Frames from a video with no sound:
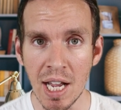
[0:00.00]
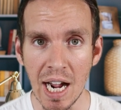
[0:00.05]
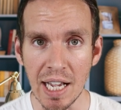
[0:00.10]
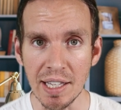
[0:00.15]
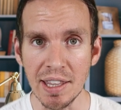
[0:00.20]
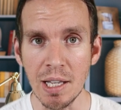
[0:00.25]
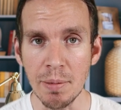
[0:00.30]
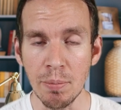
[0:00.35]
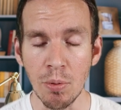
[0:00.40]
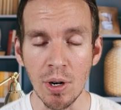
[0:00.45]

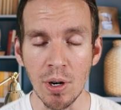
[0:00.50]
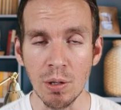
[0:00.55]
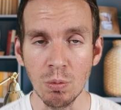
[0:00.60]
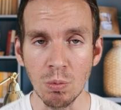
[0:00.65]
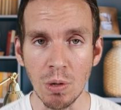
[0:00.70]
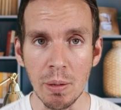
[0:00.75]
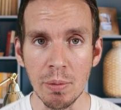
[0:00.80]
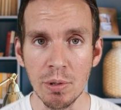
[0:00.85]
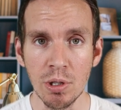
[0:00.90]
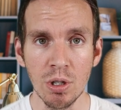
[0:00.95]
At that point,
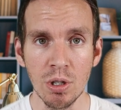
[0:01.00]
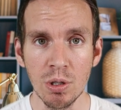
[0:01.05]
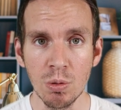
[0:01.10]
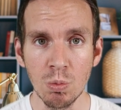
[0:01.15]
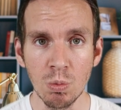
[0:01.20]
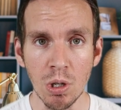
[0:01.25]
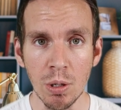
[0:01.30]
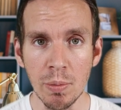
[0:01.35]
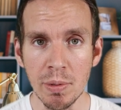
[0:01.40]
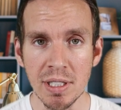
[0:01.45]
Robinhood
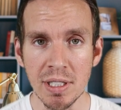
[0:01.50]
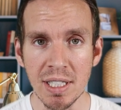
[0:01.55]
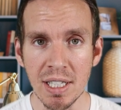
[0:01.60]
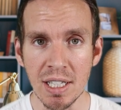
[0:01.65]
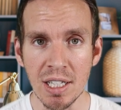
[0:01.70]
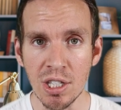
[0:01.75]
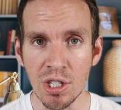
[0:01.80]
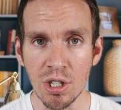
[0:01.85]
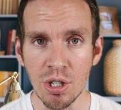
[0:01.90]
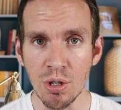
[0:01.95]
will be
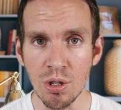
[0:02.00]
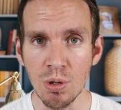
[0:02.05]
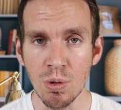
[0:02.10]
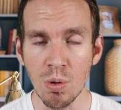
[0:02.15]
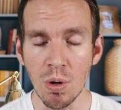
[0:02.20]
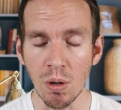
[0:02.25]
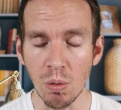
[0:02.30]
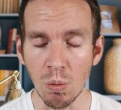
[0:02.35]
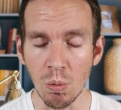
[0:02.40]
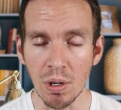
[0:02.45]
sending
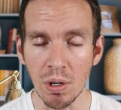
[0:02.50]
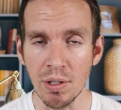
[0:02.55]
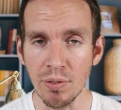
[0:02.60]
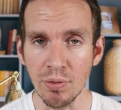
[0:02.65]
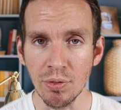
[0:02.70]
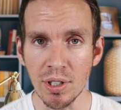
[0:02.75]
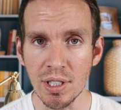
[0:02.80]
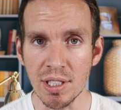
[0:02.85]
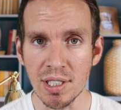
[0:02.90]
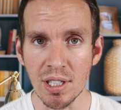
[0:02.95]
you one
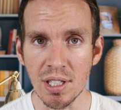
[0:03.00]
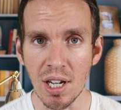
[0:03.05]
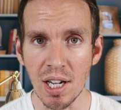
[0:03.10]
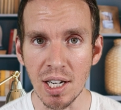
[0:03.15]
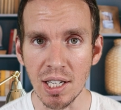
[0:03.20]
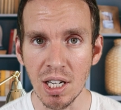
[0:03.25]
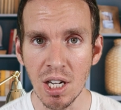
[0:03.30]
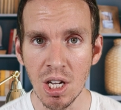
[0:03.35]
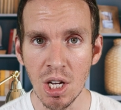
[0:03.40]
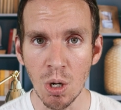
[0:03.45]
free
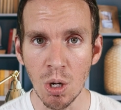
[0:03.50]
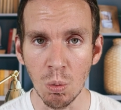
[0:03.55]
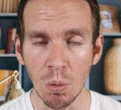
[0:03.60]
stock